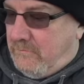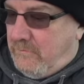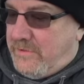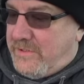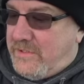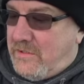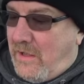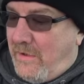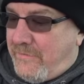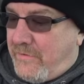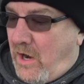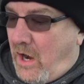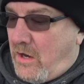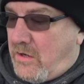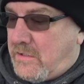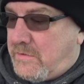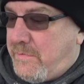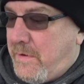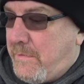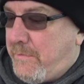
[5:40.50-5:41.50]
We still have
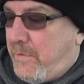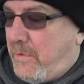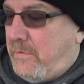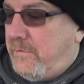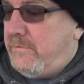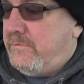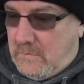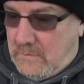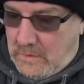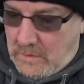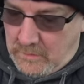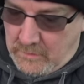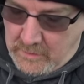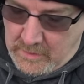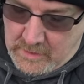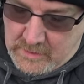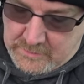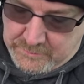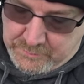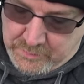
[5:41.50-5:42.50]
cartons, people. All
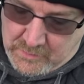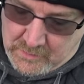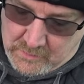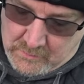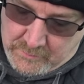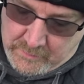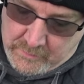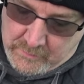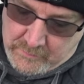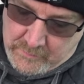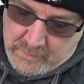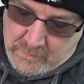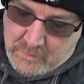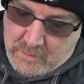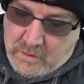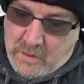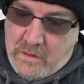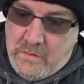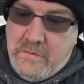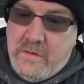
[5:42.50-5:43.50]
right, let's put a little bit of
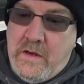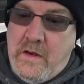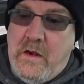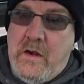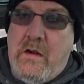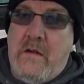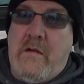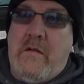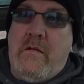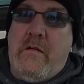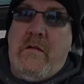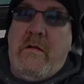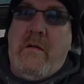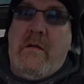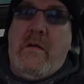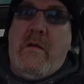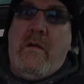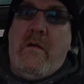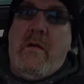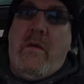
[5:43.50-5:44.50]
milk on there.
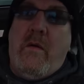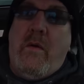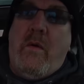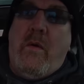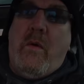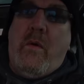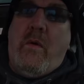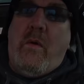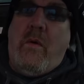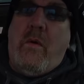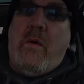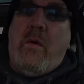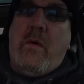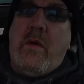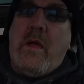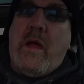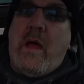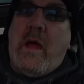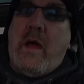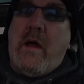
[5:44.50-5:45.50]
Oh
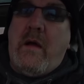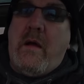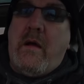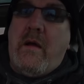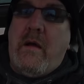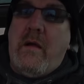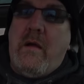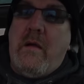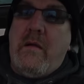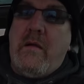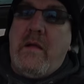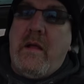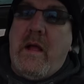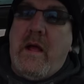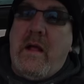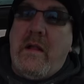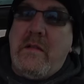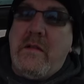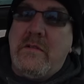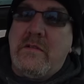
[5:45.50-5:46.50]
yeah.
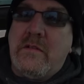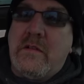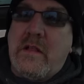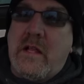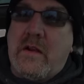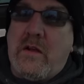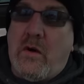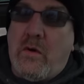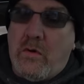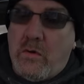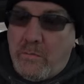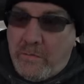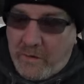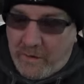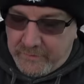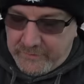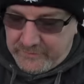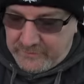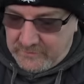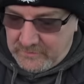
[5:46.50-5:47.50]
Yeah, this look like Cocoa
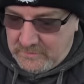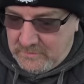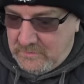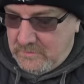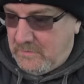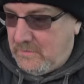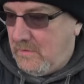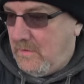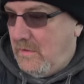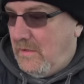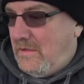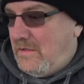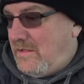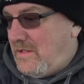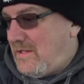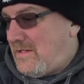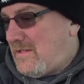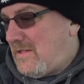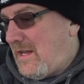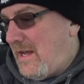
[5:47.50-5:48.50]
Puffs.
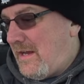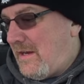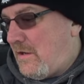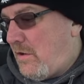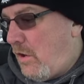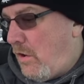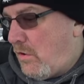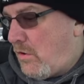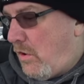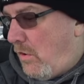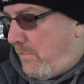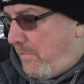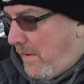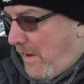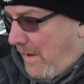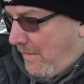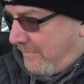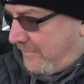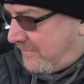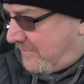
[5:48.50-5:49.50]
Just like Cocoa
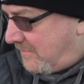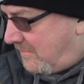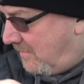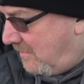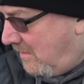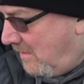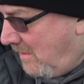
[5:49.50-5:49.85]
Puffs.